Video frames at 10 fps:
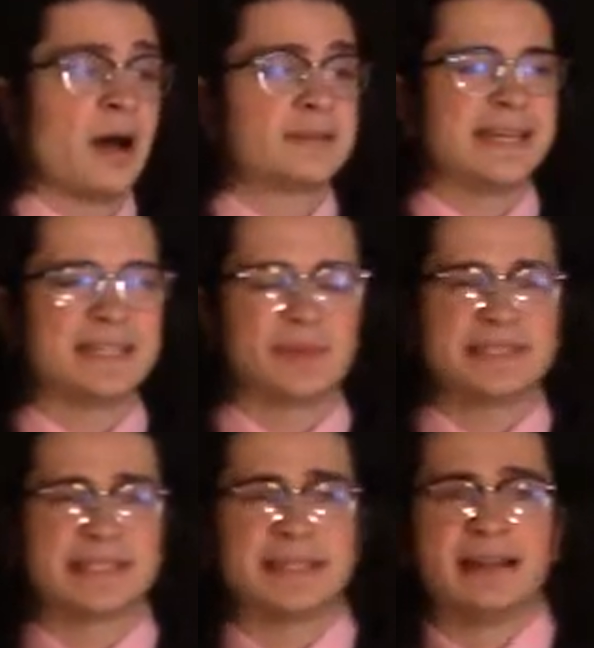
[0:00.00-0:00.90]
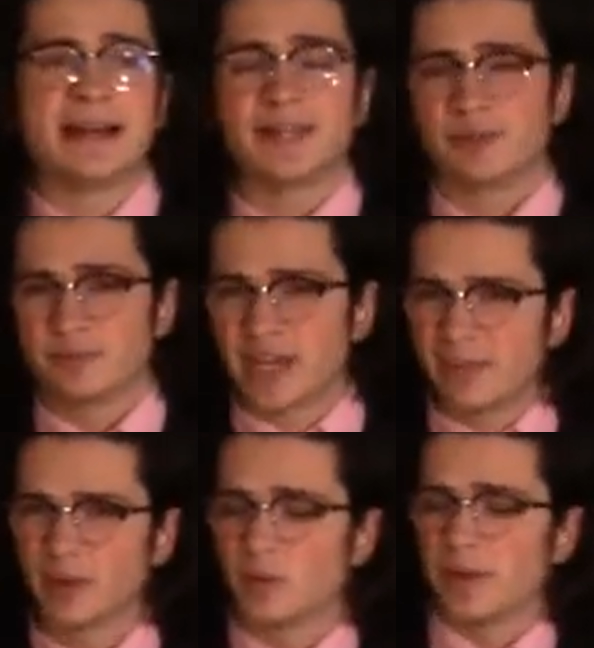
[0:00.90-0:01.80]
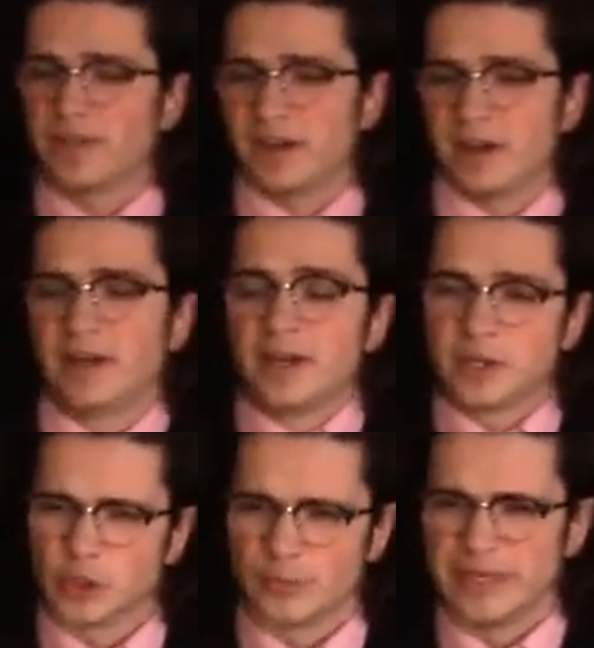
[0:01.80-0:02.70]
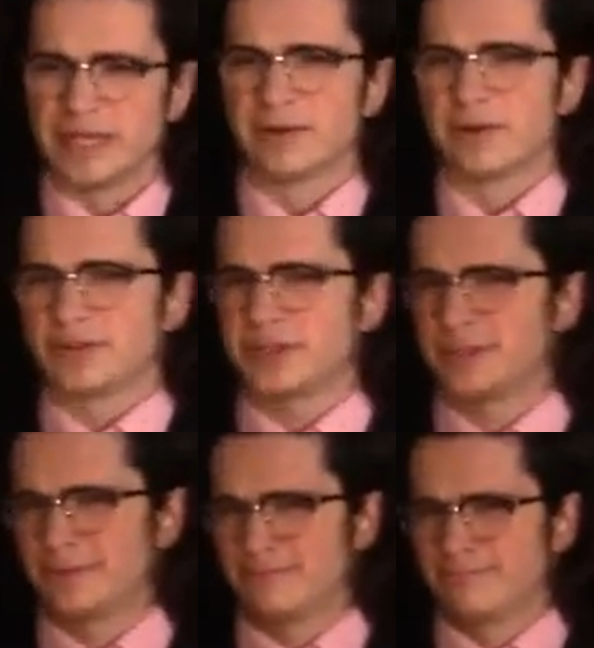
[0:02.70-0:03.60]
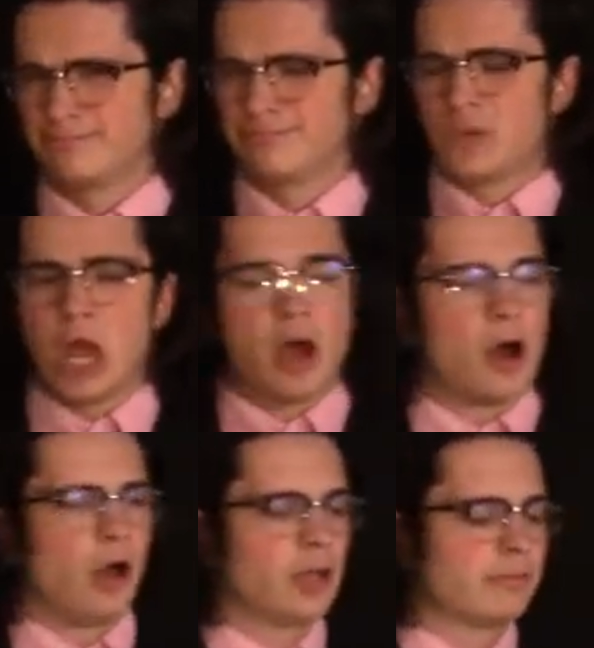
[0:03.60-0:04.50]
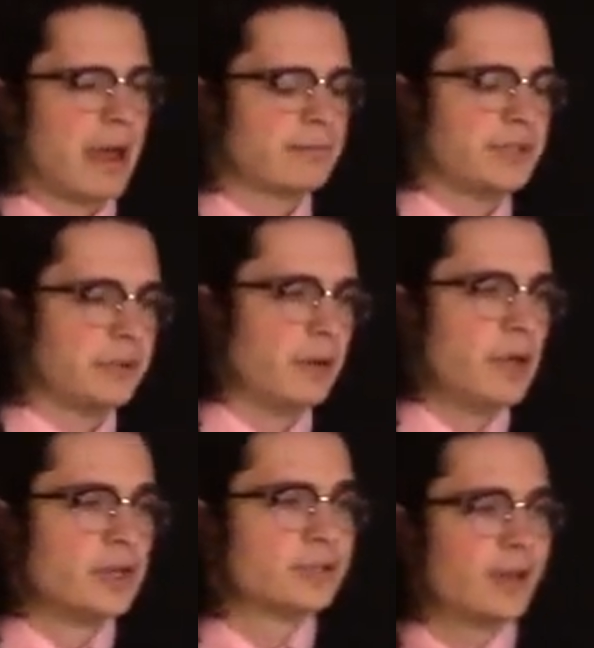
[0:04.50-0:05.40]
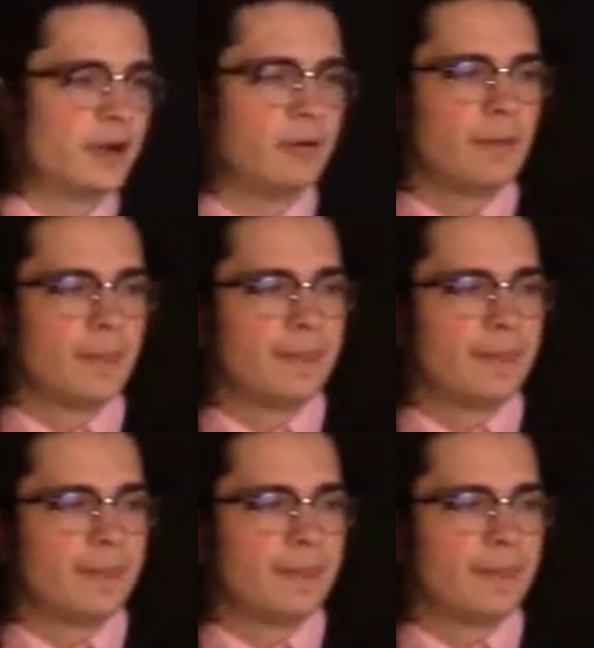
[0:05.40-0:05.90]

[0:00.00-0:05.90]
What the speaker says: takes place at the dining room table with your peers all around you. So